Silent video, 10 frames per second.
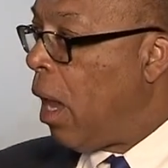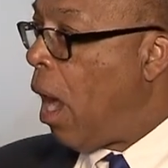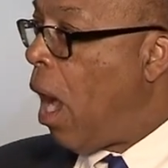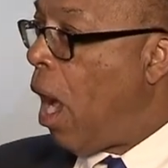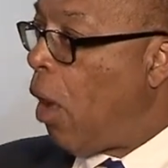
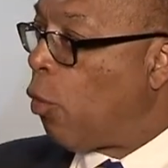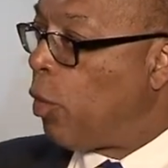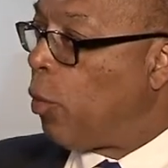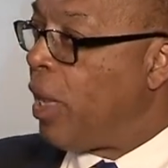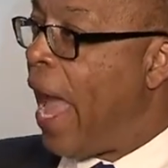Uh,
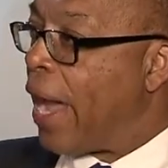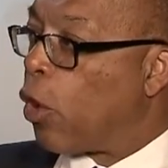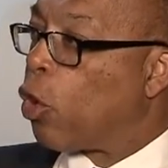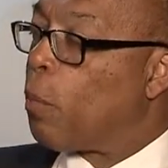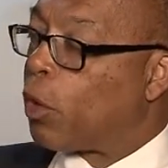we, we had
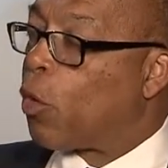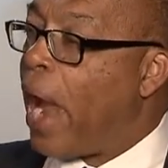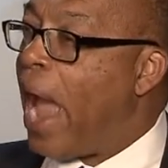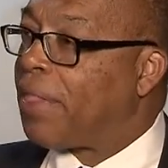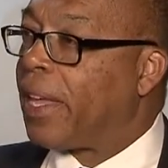Colonel
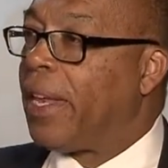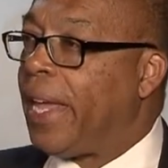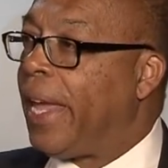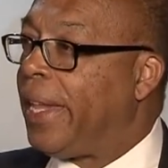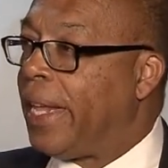McGrath get
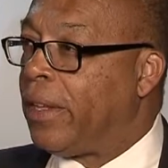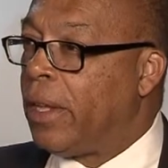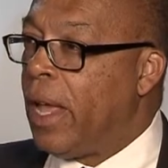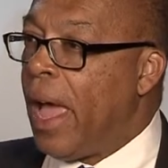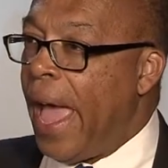in, and,
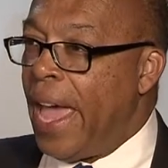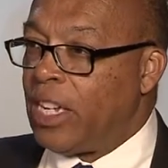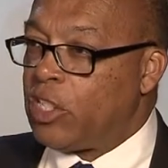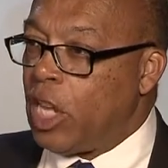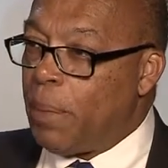
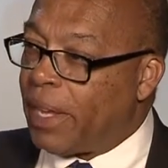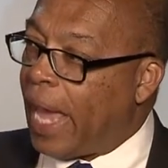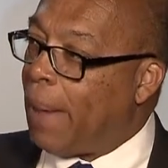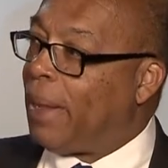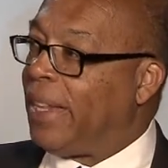and she
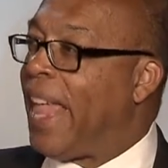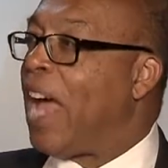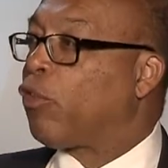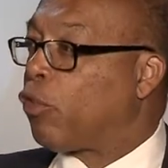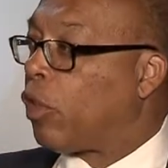became a
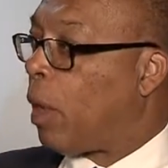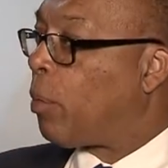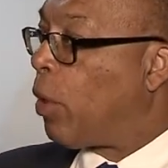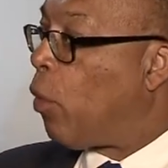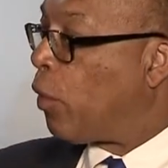national
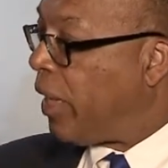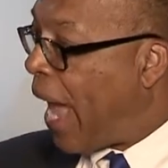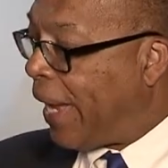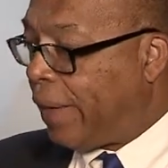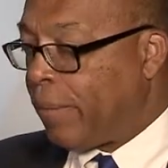celebrity
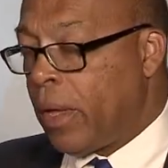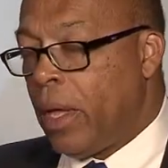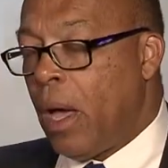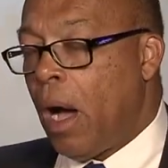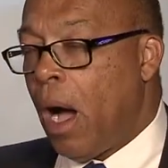overnight.
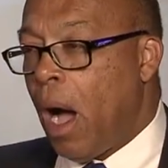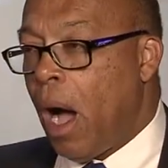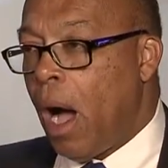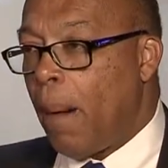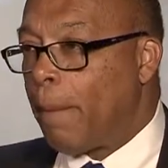
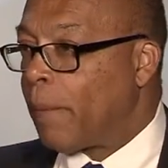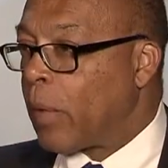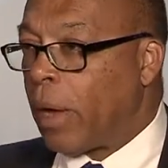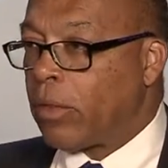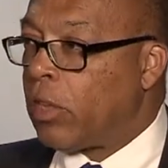Uh,
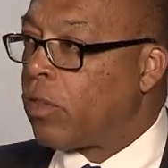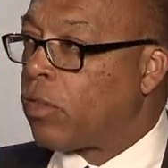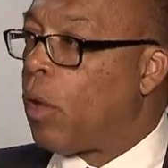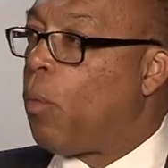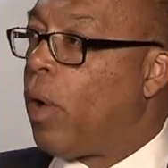uh, just
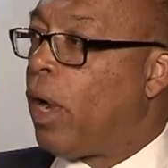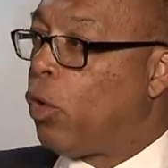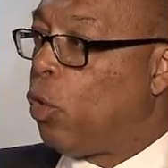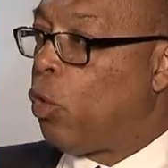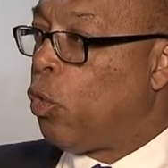someone
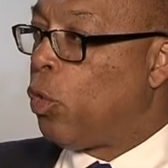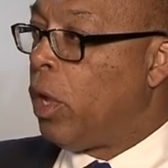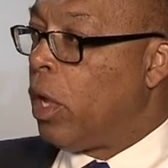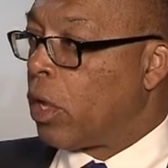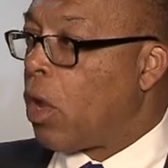who
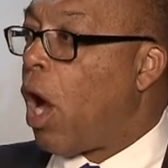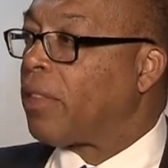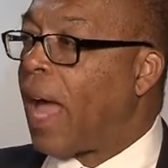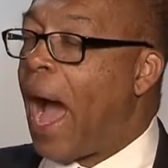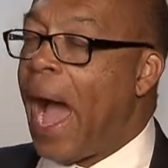caught
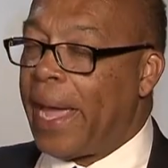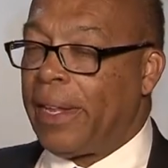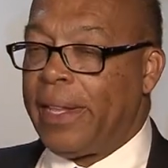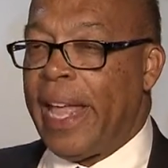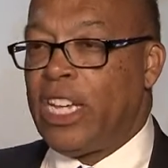the eye of
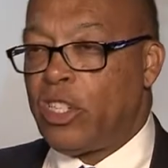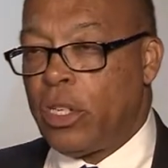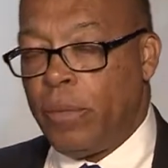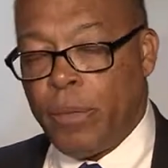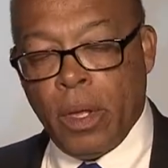the
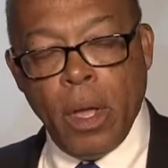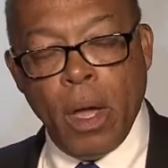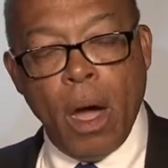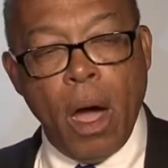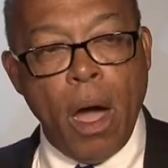nation.
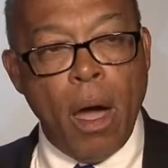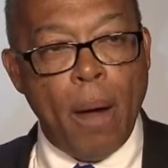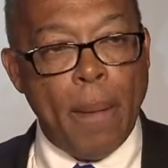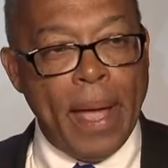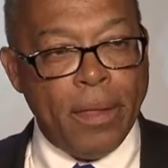
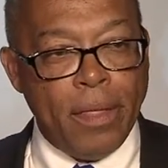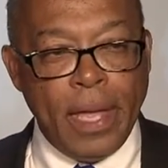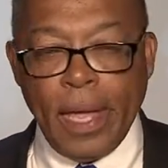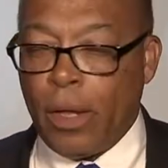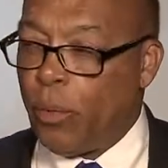Uh, and
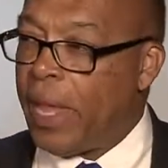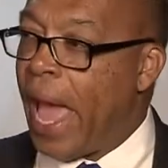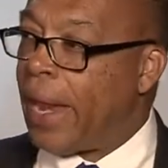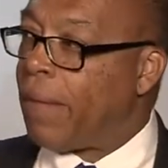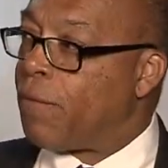then we
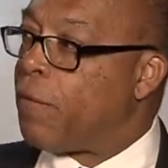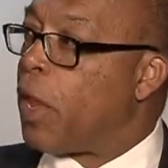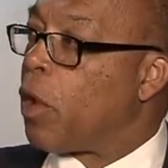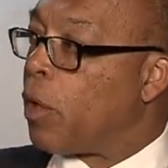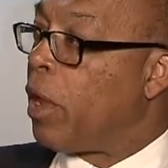had a
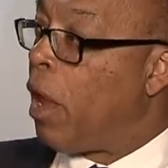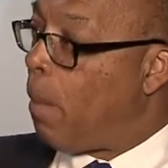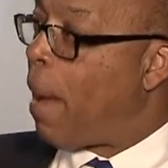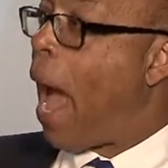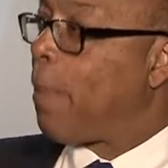very
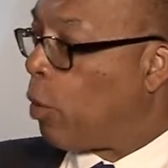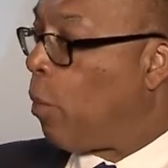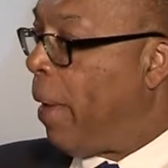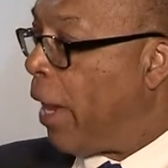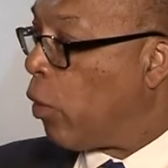popular
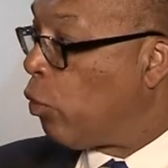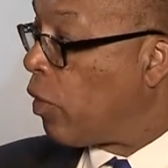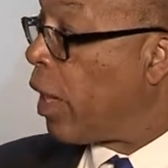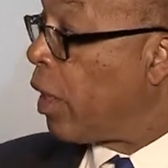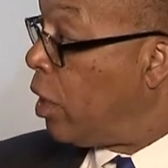mayor who's
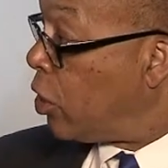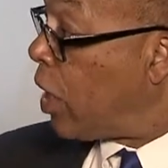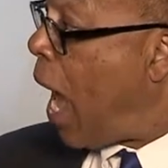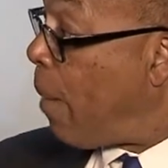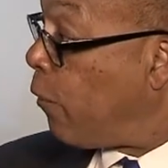done a good
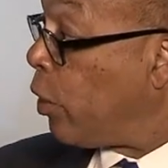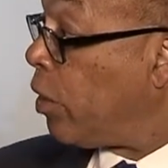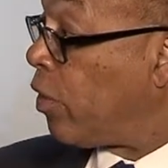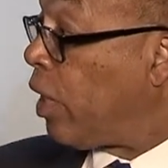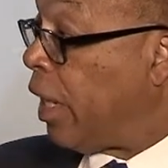job for the
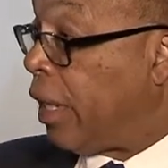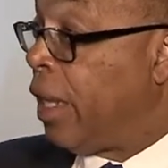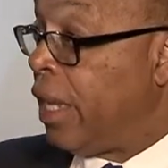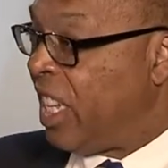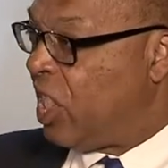city
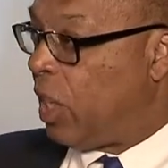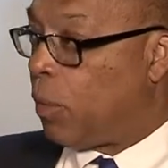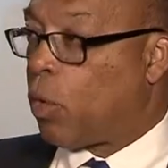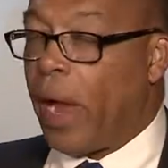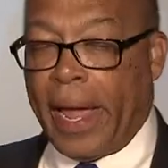in Jim
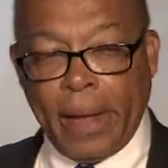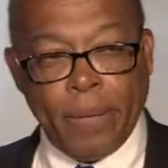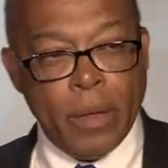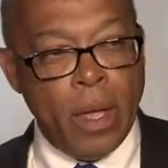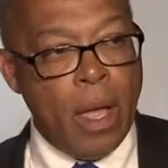Gray.
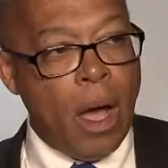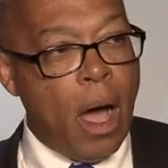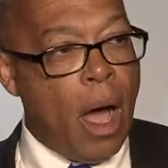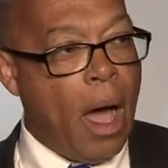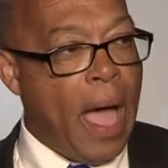
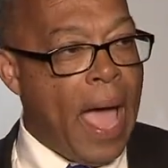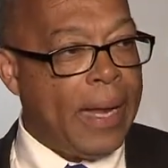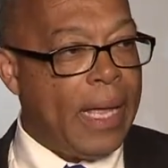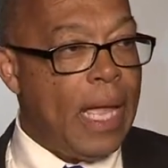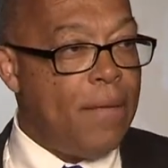Uh, and
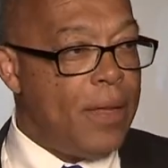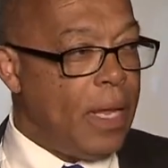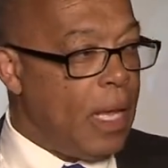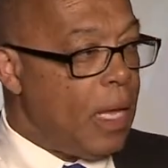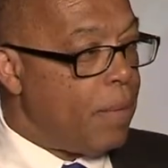even
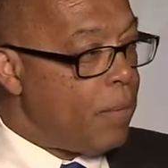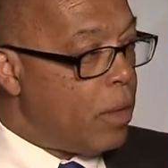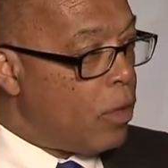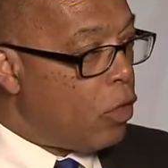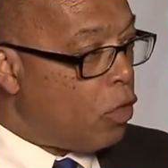
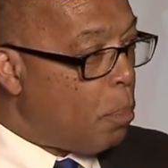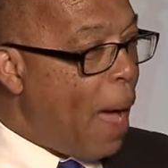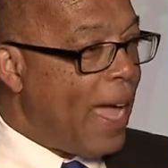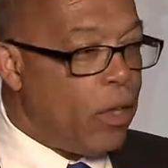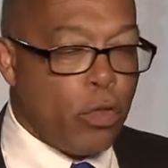
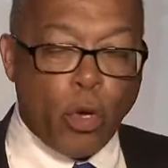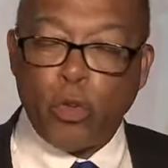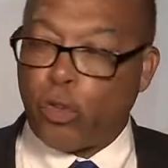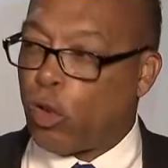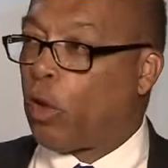despite
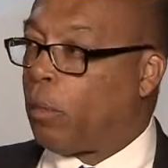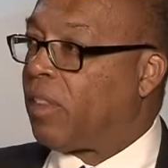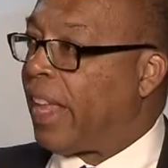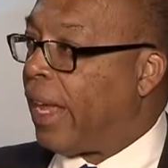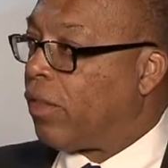those
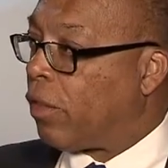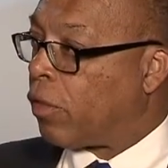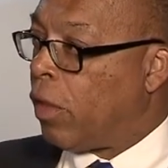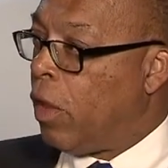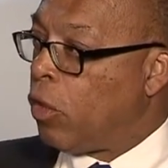
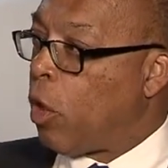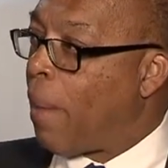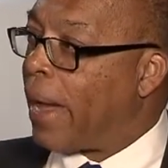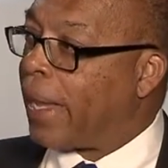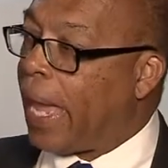circumstances, you know,
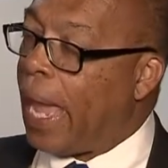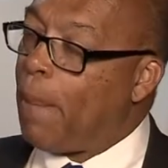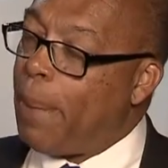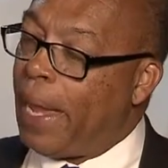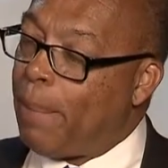my
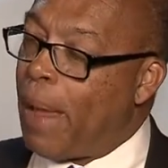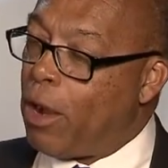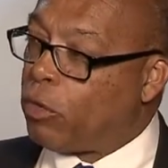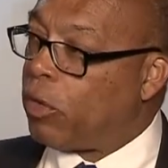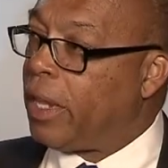campaign
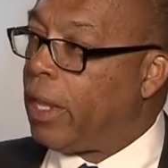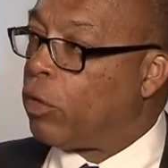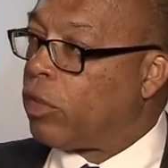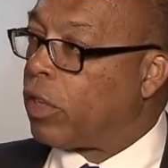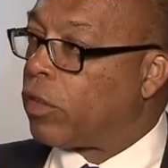manager
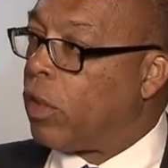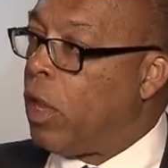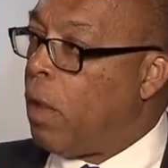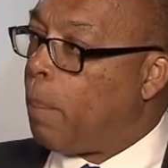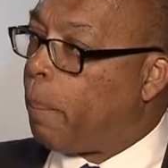Leo just,
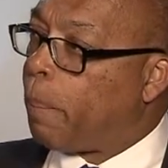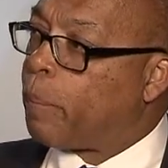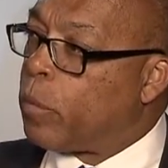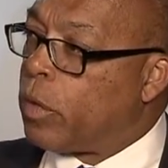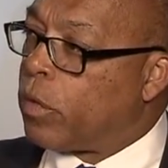
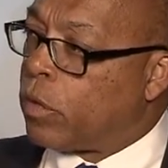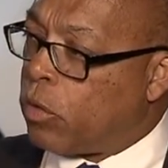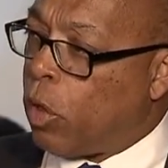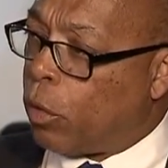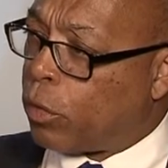
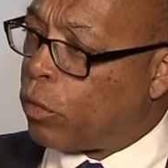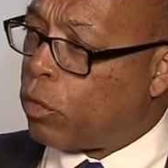you know,